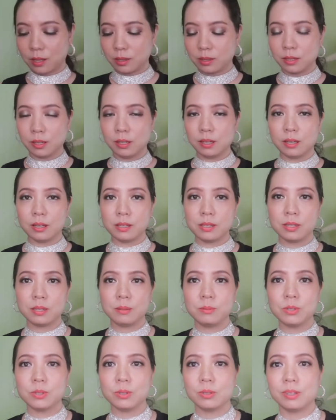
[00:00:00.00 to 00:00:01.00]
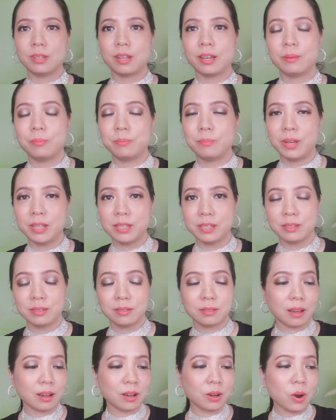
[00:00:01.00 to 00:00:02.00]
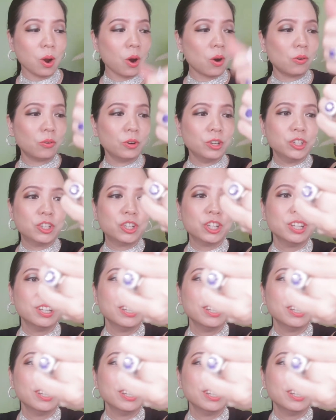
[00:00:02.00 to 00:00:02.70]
Kathleen seems to like matte dark orange.